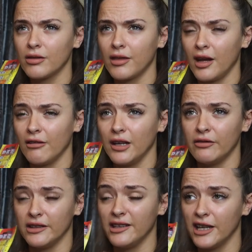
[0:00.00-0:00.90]
they're
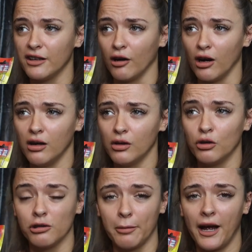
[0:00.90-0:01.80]
either dearer
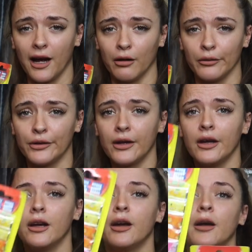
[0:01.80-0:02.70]
or a pound,
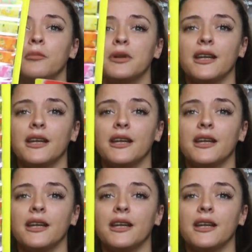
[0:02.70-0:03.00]
but